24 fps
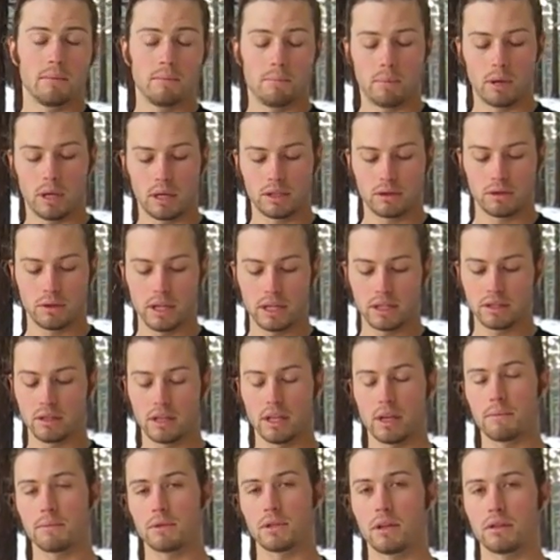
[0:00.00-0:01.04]
But traditionally it
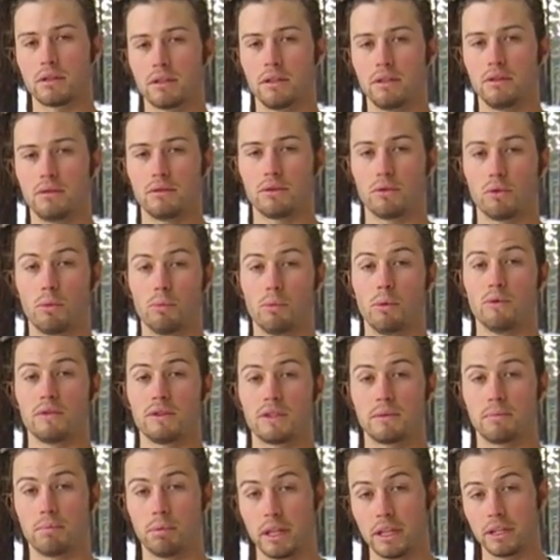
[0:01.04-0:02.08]
was also used to remove
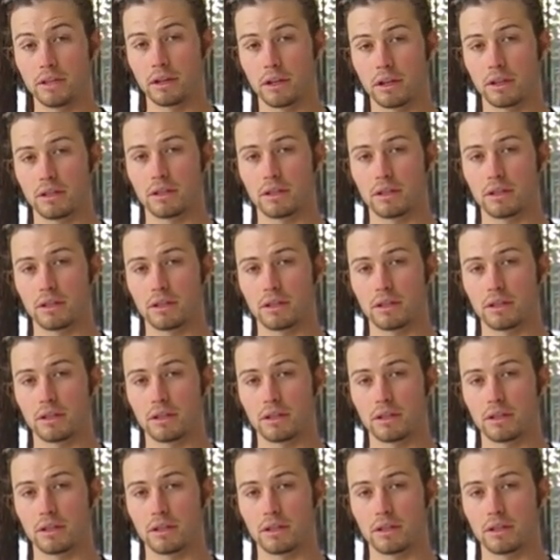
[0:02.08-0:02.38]
splinters.